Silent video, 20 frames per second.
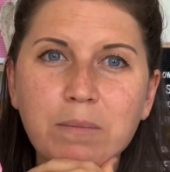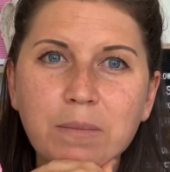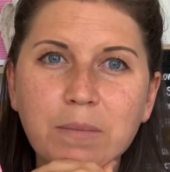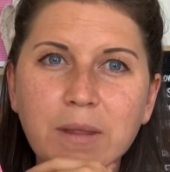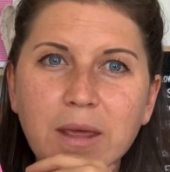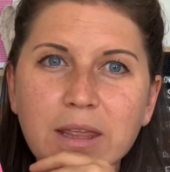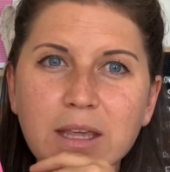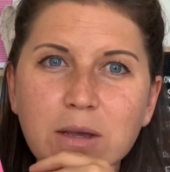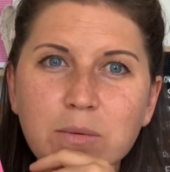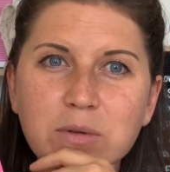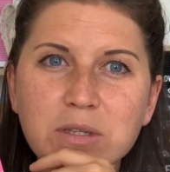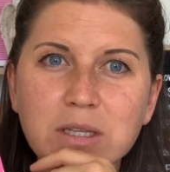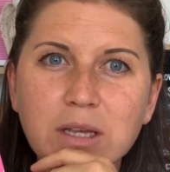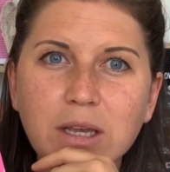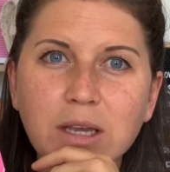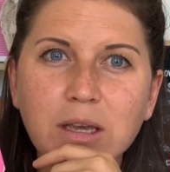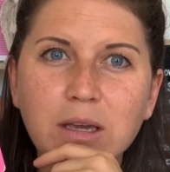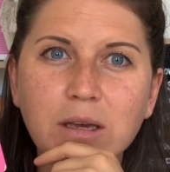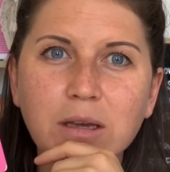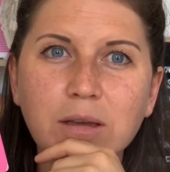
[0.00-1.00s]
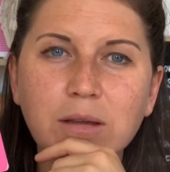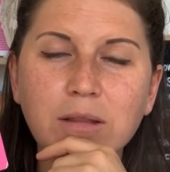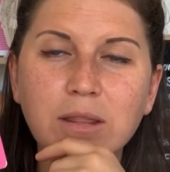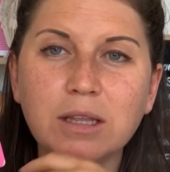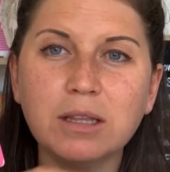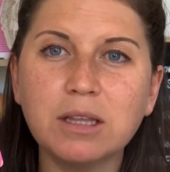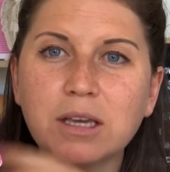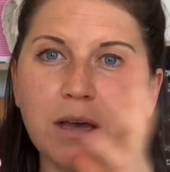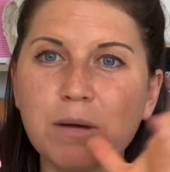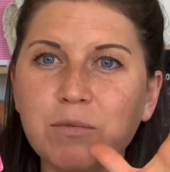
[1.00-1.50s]
think it was like a thing
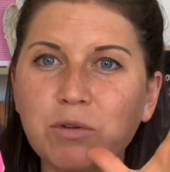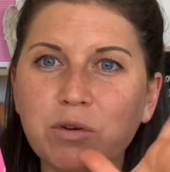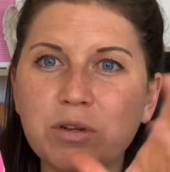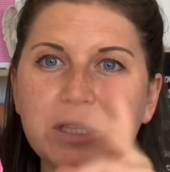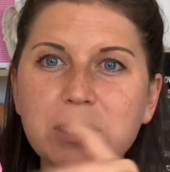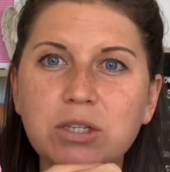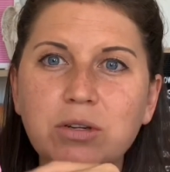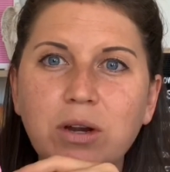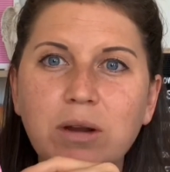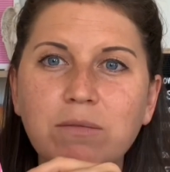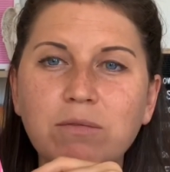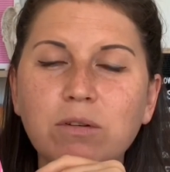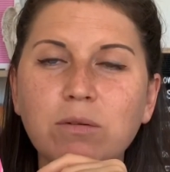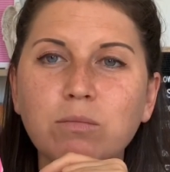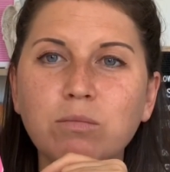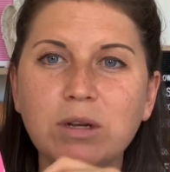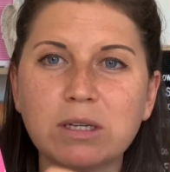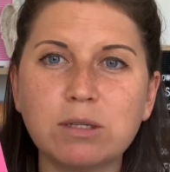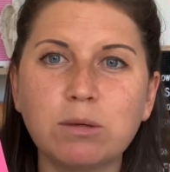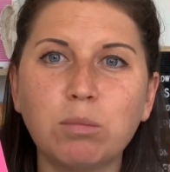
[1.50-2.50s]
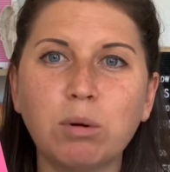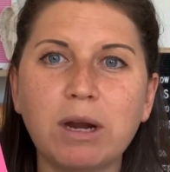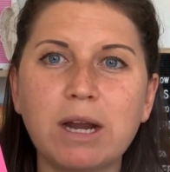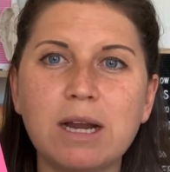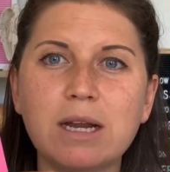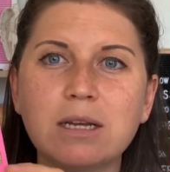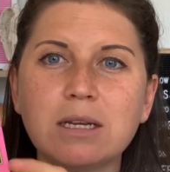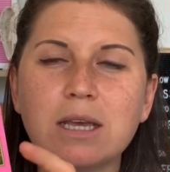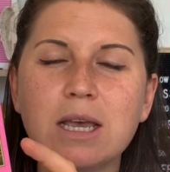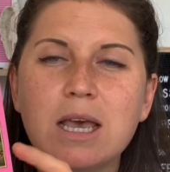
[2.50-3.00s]
that came through Instagram from Russell
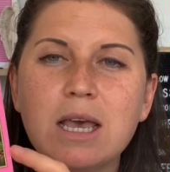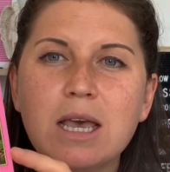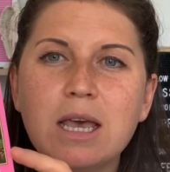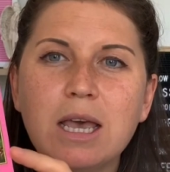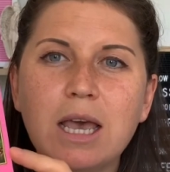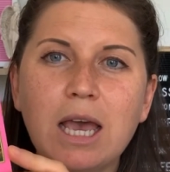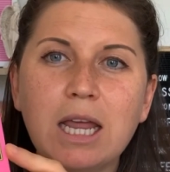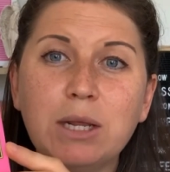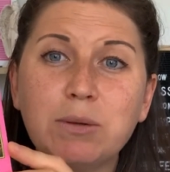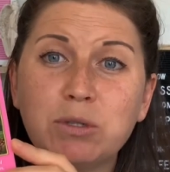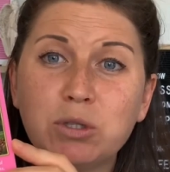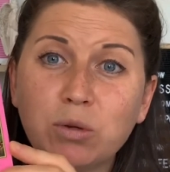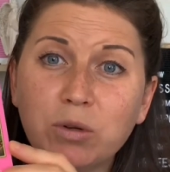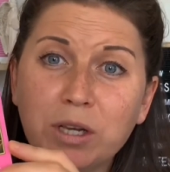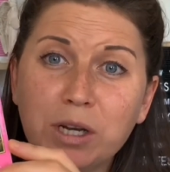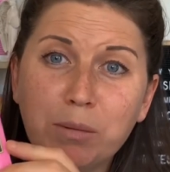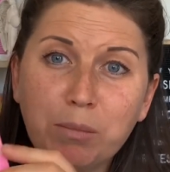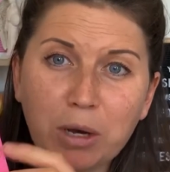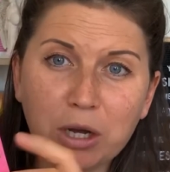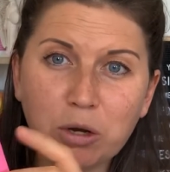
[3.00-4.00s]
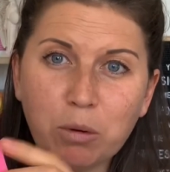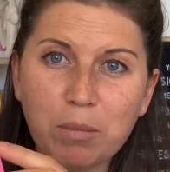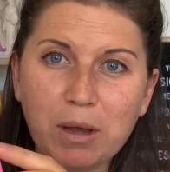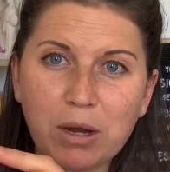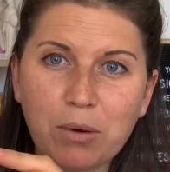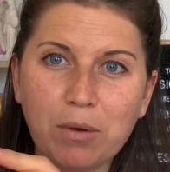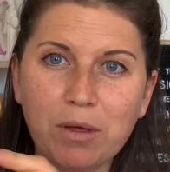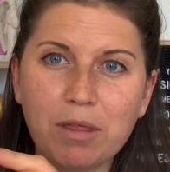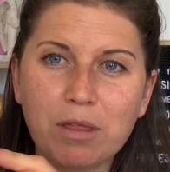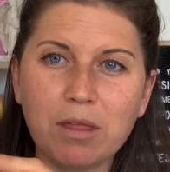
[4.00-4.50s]
Brand, and he was talking to Michael
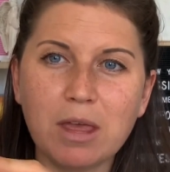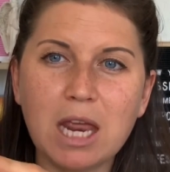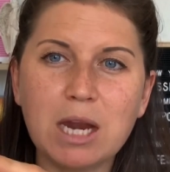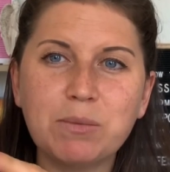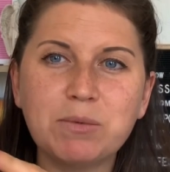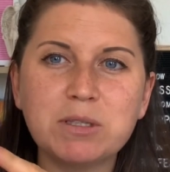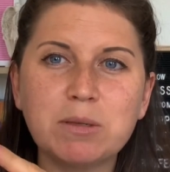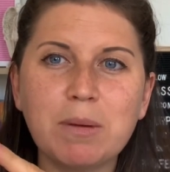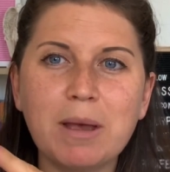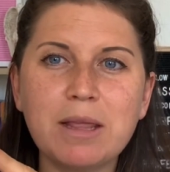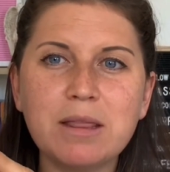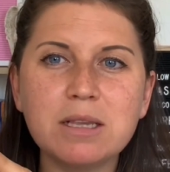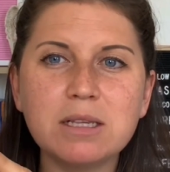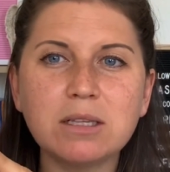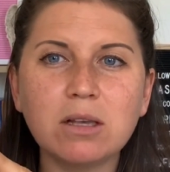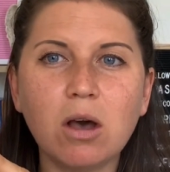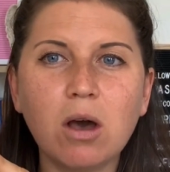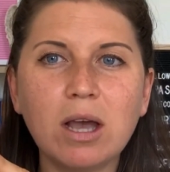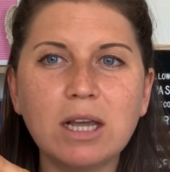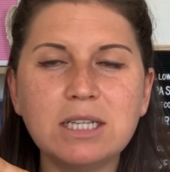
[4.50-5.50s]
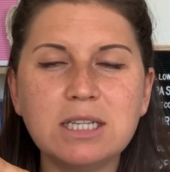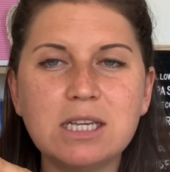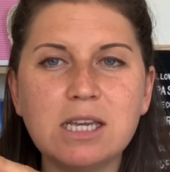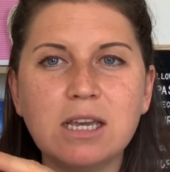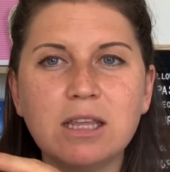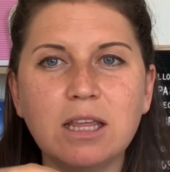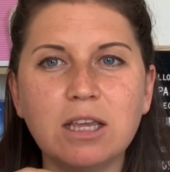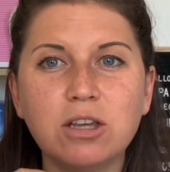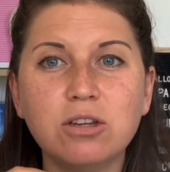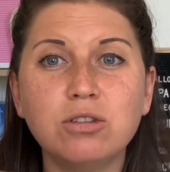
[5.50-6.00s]
Beckwith, and it was about this idea
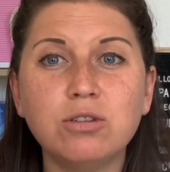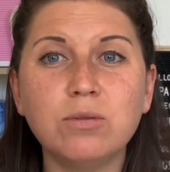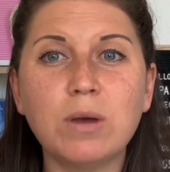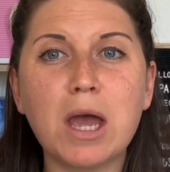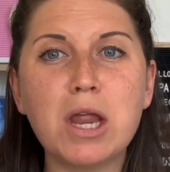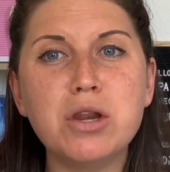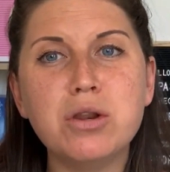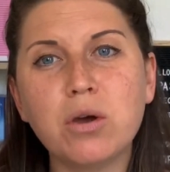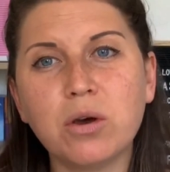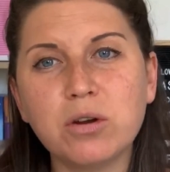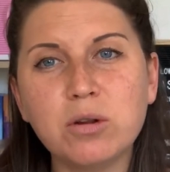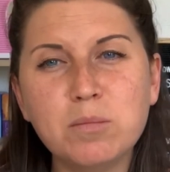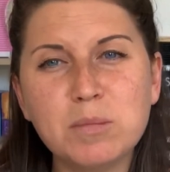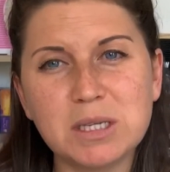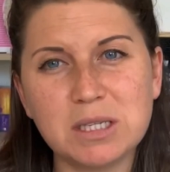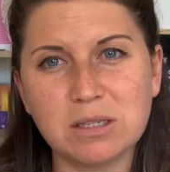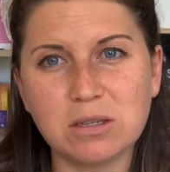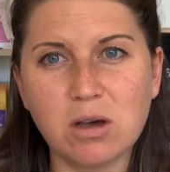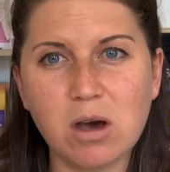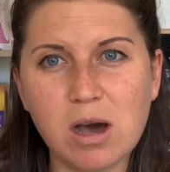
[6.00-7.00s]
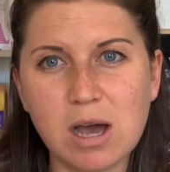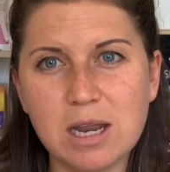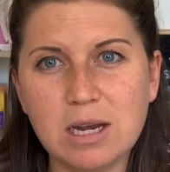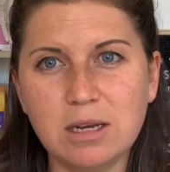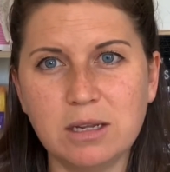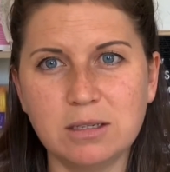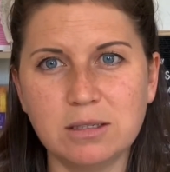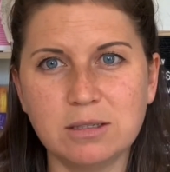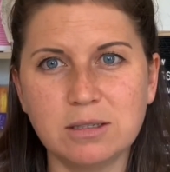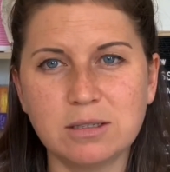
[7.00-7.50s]
that you do anonymous
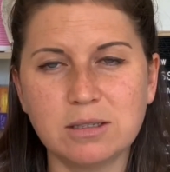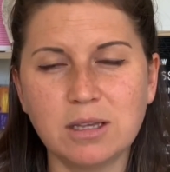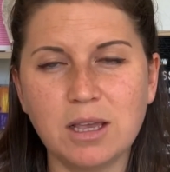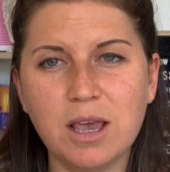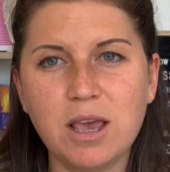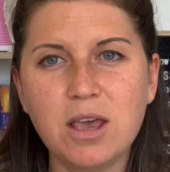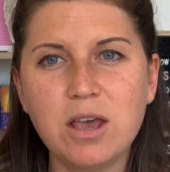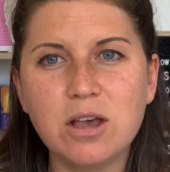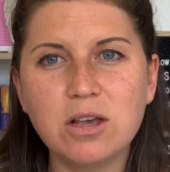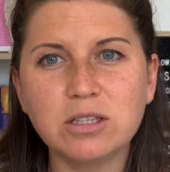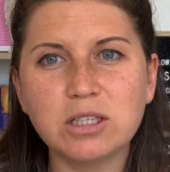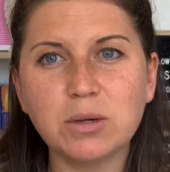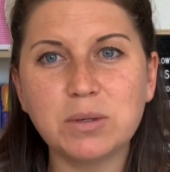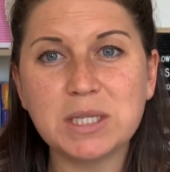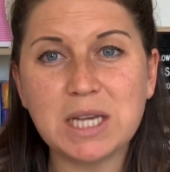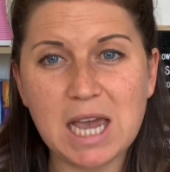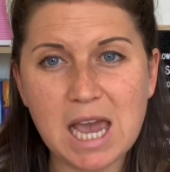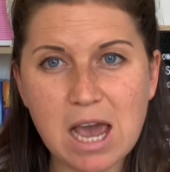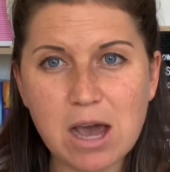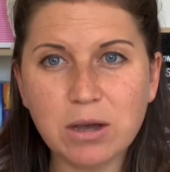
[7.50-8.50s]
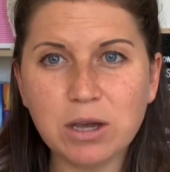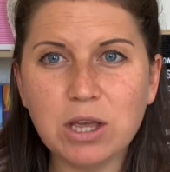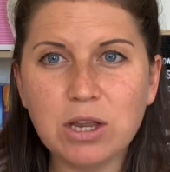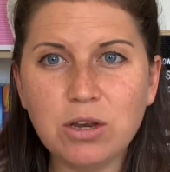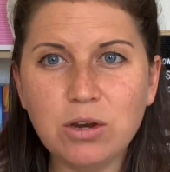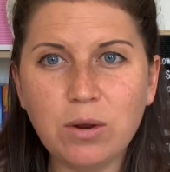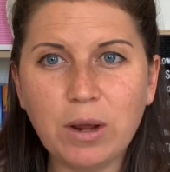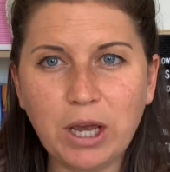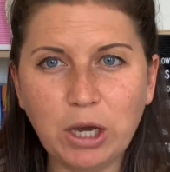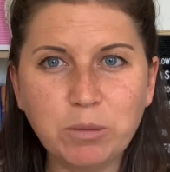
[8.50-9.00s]
kindness. So it's how can
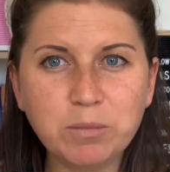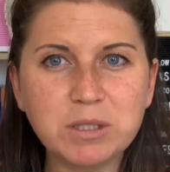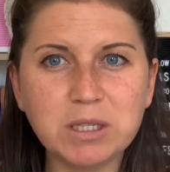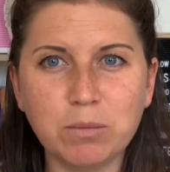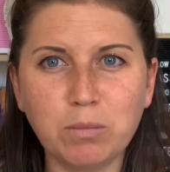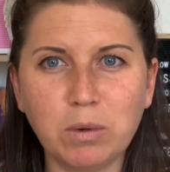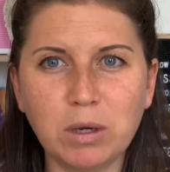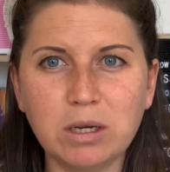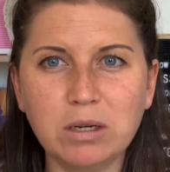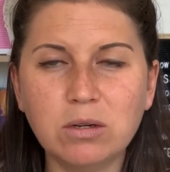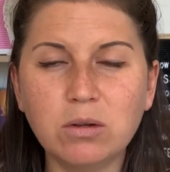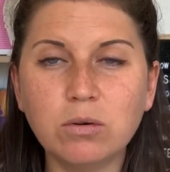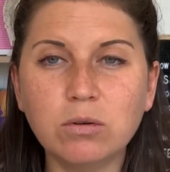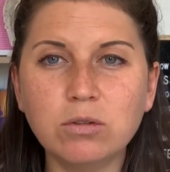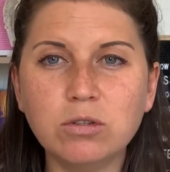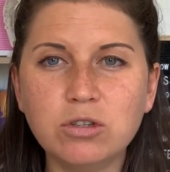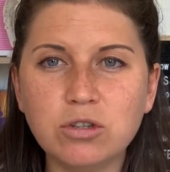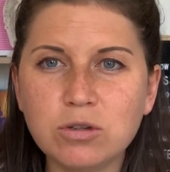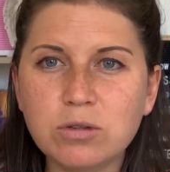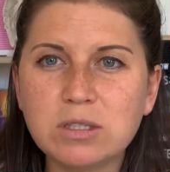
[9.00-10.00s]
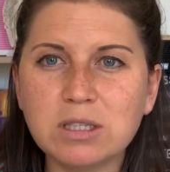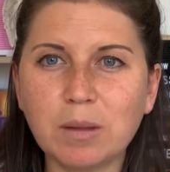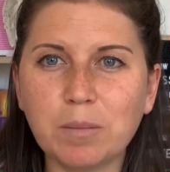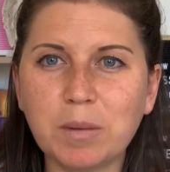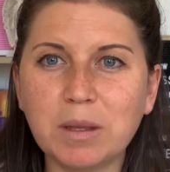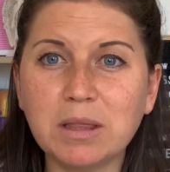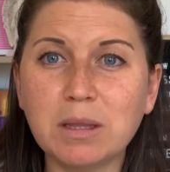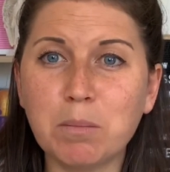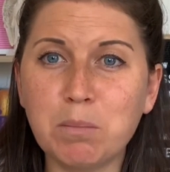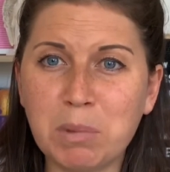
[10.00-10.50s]
you help someone or do something
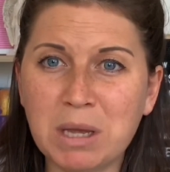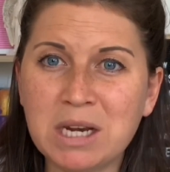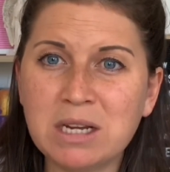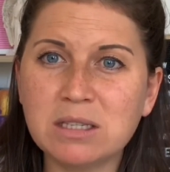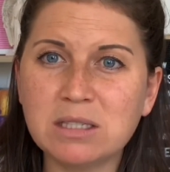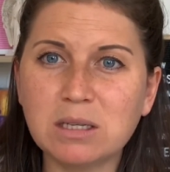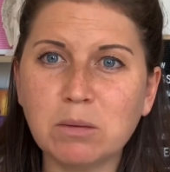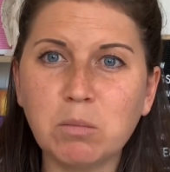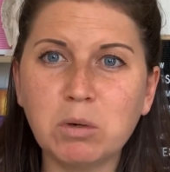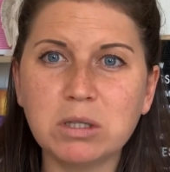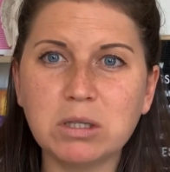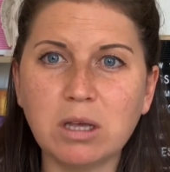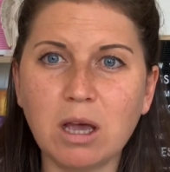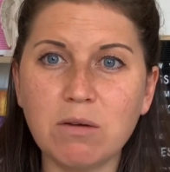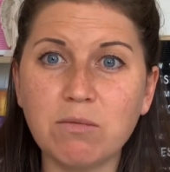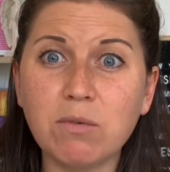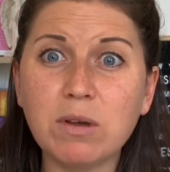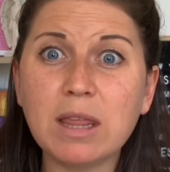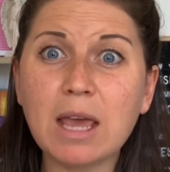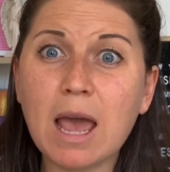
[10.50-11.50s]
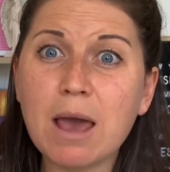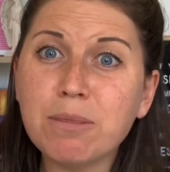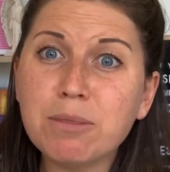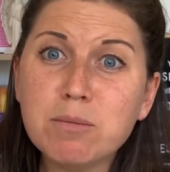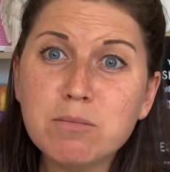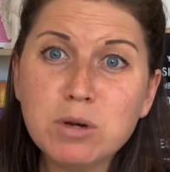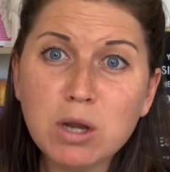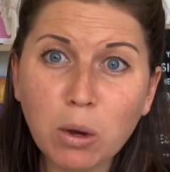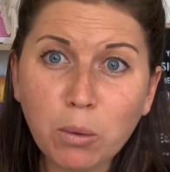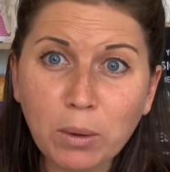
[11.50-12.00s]
that betters someone's life without them
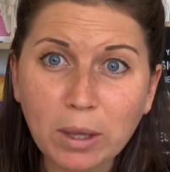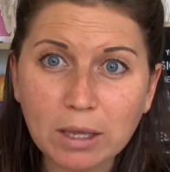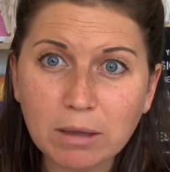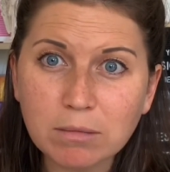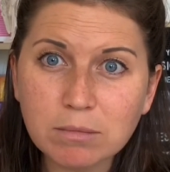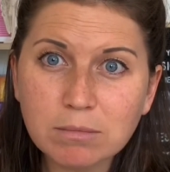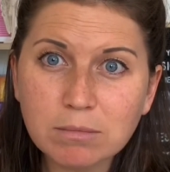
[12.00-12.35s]
knowing?